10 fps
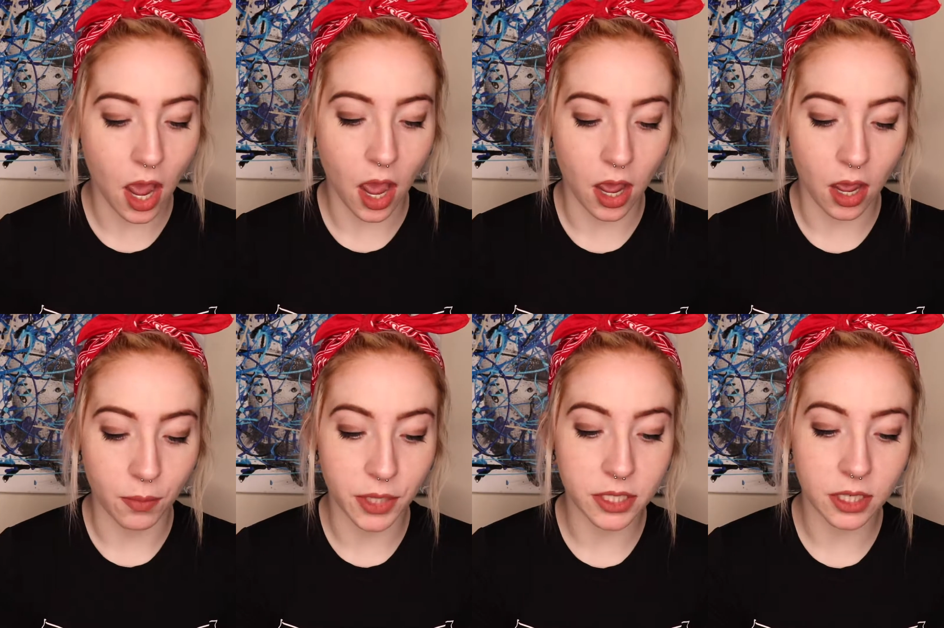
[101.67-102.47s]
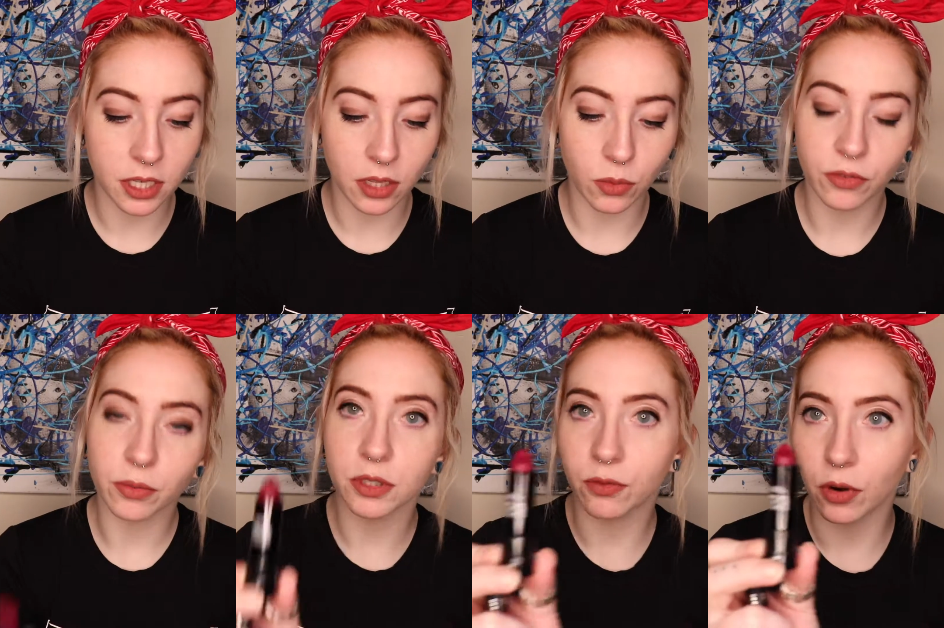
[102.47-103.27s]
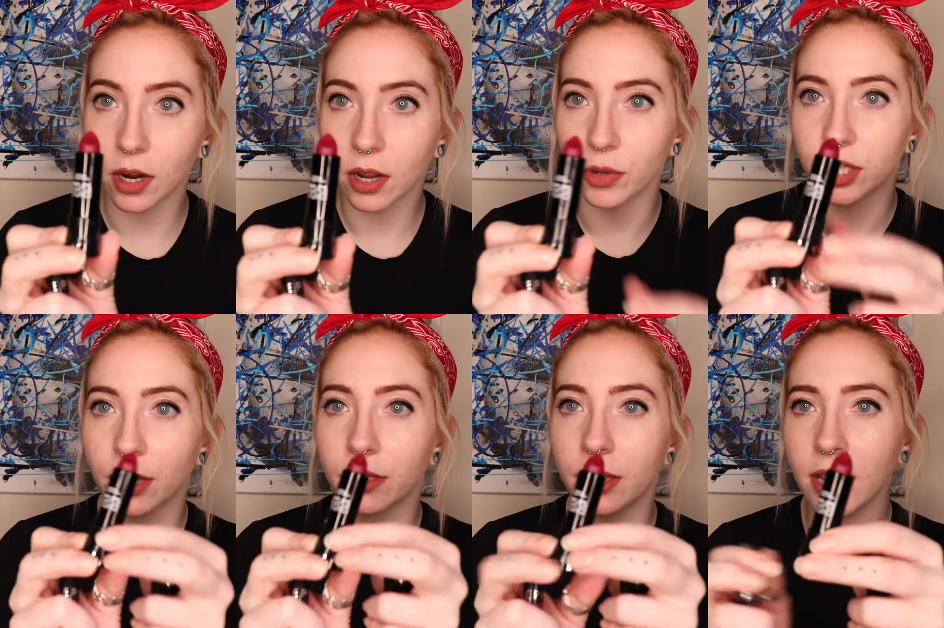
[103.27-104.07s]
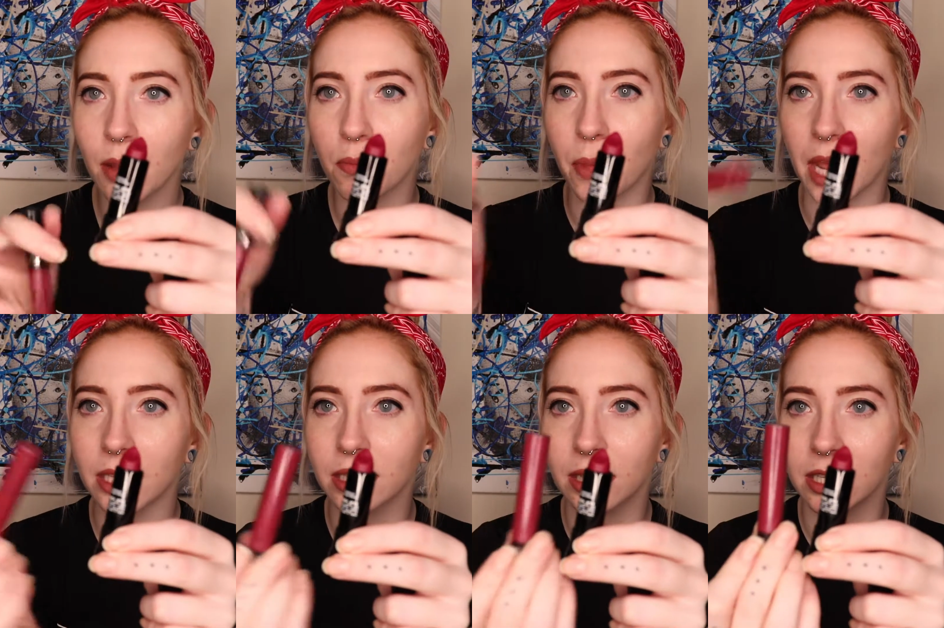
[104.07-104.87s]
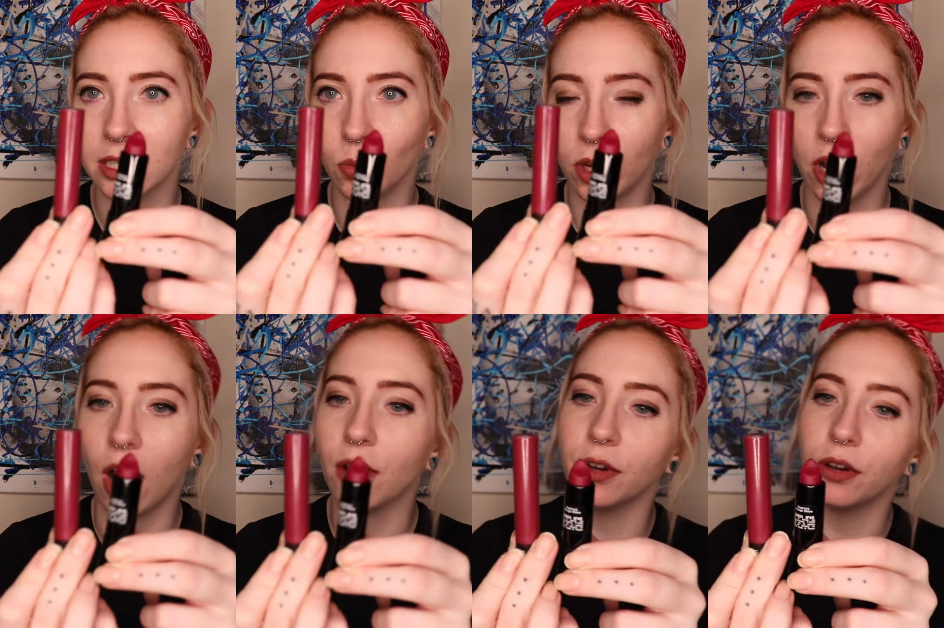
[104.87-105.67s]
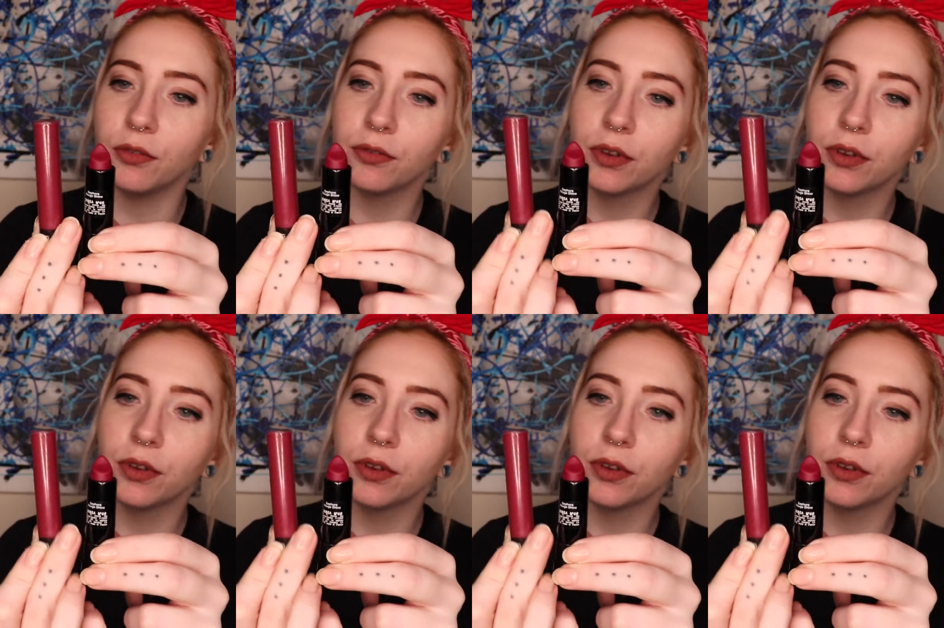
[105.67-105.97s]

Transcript: Um, this is another one from Sephora, which I think I based this one off of.